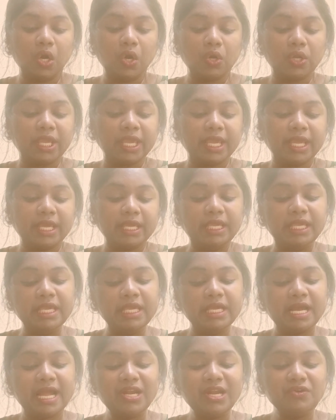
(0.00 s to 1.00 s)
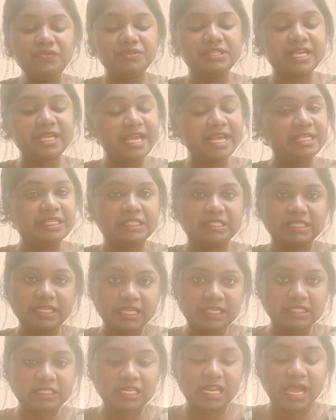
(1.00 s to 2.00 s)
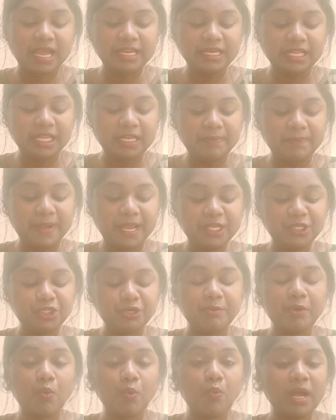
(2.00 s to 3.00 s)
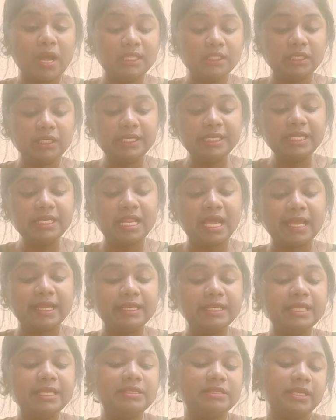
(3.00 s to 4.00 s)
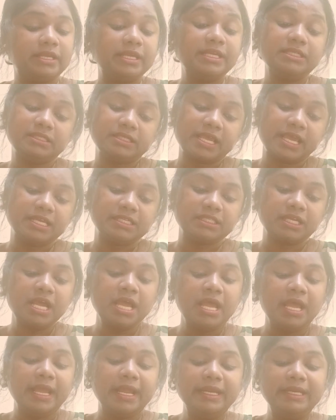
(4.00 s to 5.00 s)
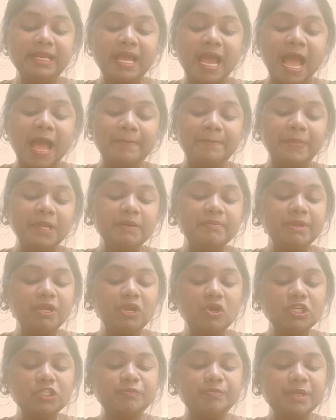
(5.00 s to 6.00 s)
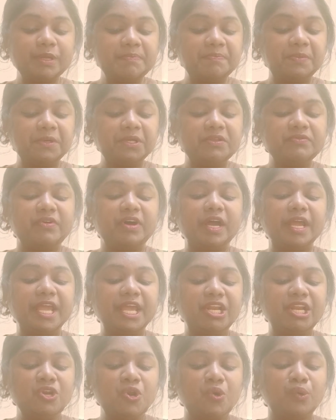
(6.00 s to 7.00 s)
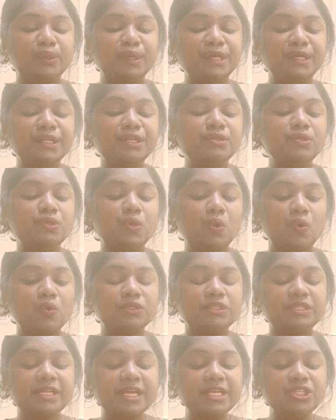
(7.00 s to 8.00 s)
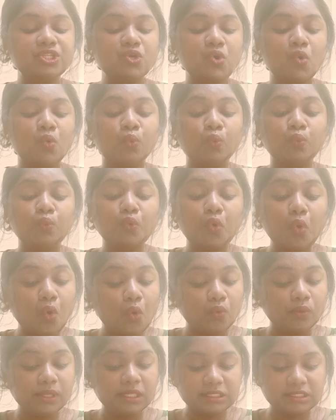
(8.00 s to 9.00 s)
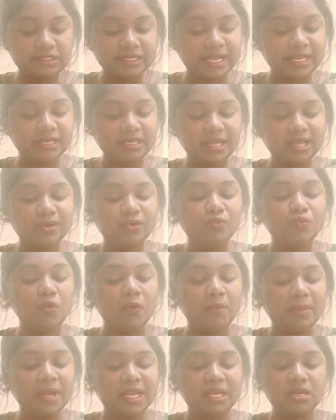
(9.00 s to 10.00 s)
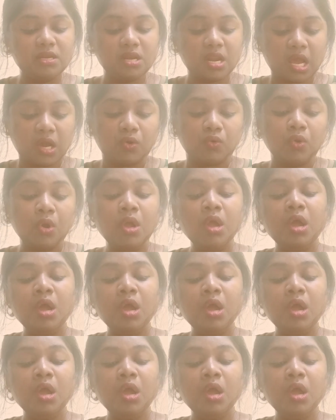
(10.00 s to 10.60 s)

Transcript: He kind of says this line in page number 139. He says, it happened because people were ignorant in those days. Who will send their woman now?